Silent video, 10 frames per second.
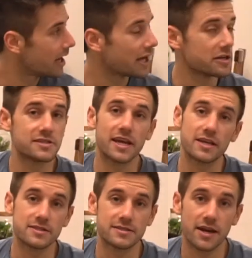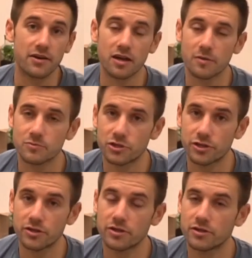And I say, can Sarah come too?